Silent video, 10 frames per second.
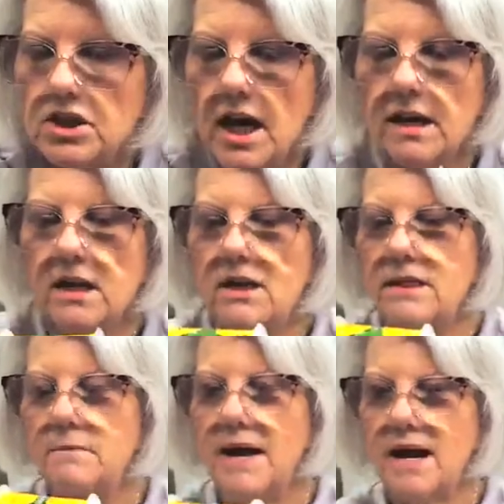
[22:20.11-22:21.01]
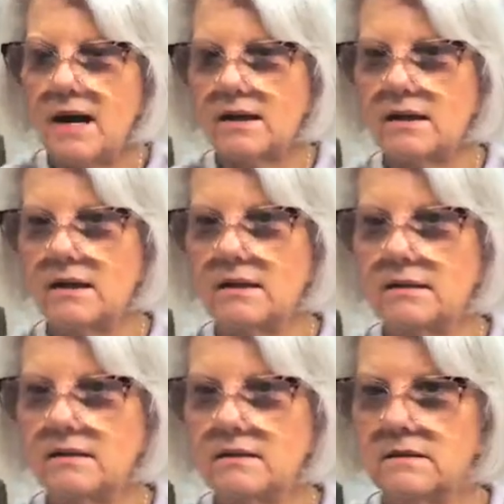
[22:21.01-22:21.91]
check on the back.
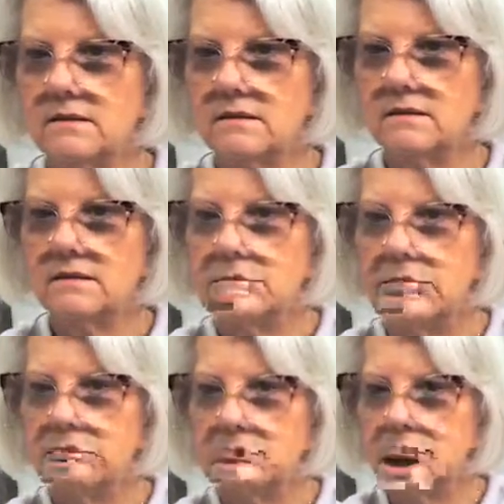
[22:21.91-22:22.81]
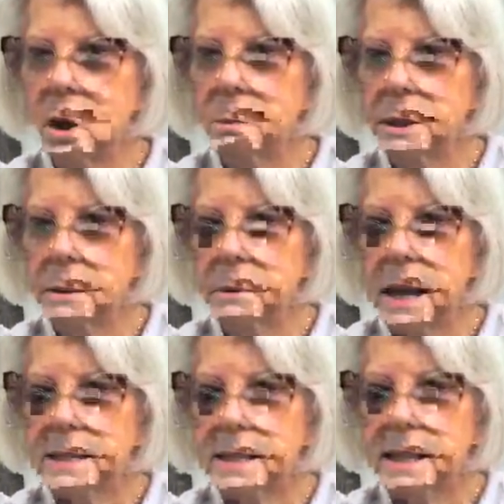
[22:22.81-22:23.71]
It's never been opened. The
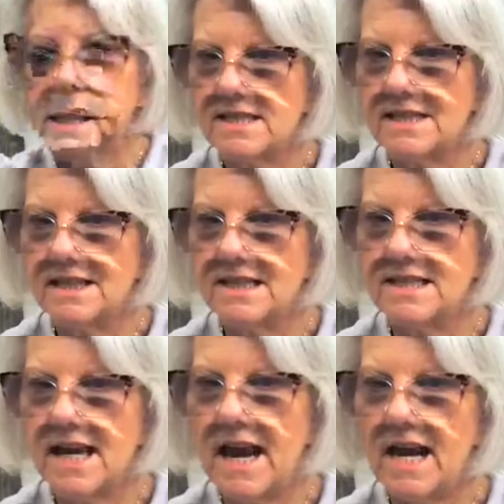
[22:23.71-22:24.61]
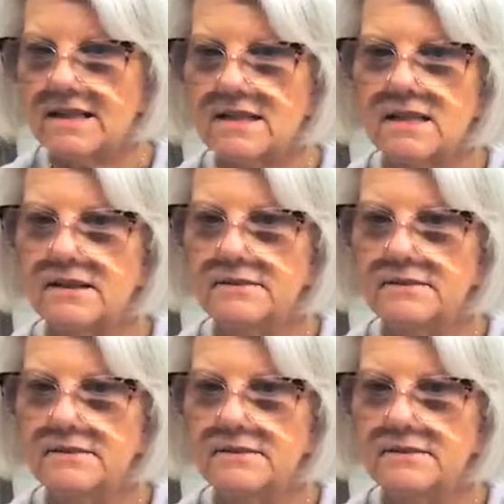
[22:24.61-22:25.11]
plastic's still intact.